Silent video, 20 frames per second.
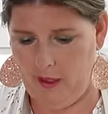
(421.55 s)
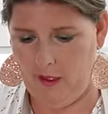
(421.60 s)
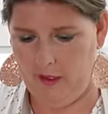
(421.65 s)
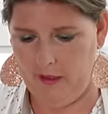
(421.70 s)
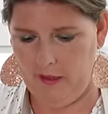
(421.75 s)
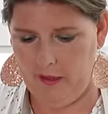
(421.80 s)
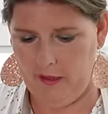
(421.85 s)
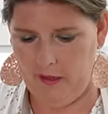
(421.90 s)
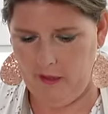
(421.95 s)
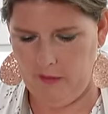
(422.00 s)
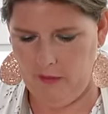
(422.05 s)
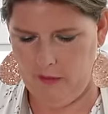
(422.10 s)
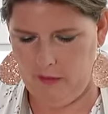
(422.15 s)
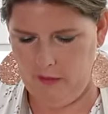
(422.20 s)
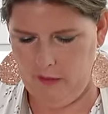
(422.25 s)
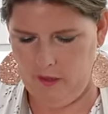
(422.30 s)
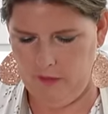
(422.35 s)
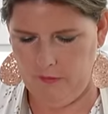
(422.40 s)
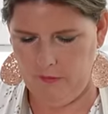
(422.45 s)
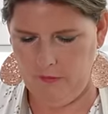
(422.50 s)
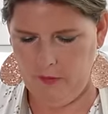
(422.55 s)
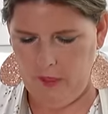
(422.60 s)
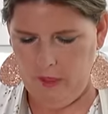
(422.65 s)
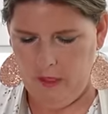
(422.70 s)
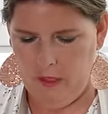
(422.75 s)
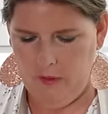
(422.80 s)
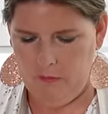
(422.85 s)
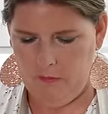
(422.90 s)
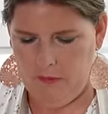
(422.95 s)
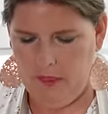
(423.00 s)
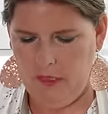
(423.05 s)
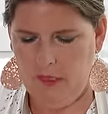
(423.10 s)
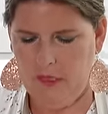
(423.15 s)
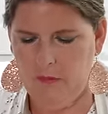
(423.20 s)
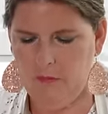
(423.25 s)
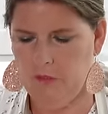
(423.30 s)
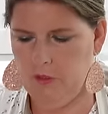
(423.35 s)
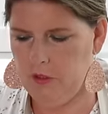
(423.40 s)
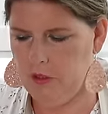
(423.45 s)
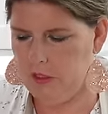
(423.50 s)
I love being
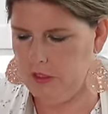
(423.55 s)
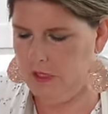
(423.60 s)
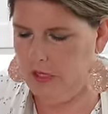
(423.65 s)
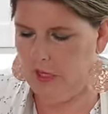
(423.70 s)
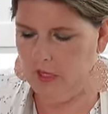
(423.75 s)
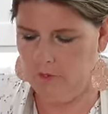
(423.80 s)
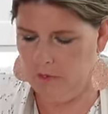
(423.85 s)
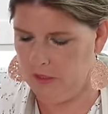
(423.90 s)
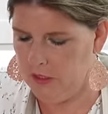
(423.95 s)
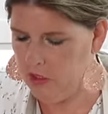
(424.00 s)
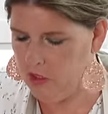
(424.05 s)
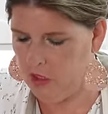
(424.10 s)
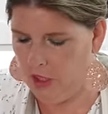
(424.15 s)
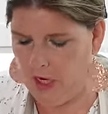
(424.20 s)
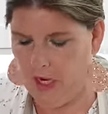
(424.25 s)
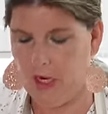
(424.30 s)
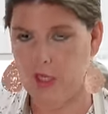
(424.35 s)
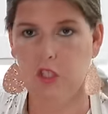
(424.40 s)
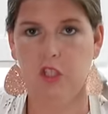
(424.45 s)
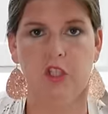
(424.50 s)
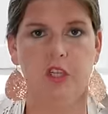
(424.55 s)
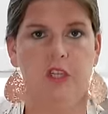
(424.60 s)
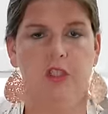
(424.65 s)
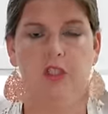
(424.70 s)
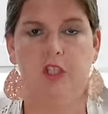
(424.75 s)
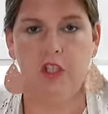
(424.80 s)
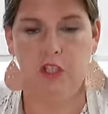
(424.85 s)
able to take my trash and